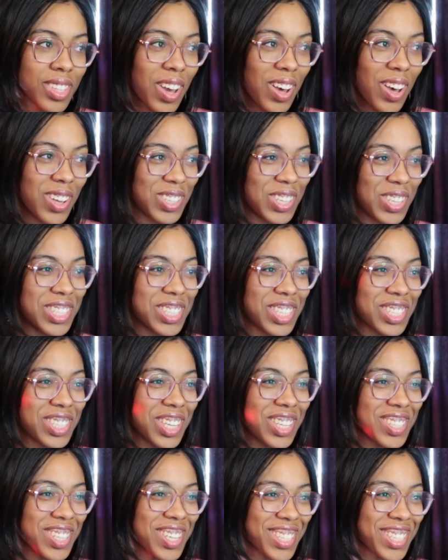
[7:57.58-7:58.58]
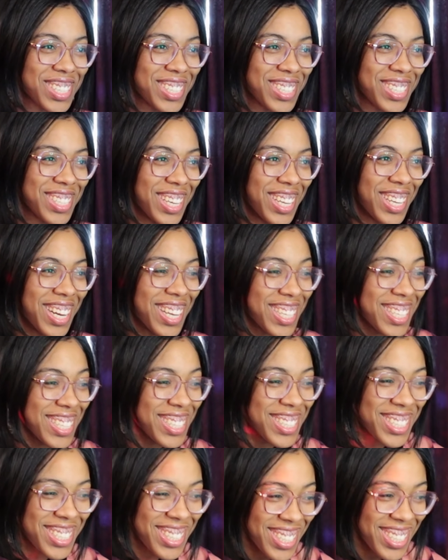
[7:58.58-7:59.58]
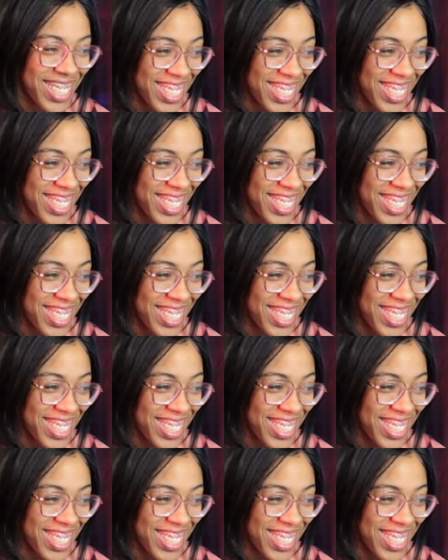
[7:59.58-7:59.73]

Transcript: Oh, so he's gonna start talking in English?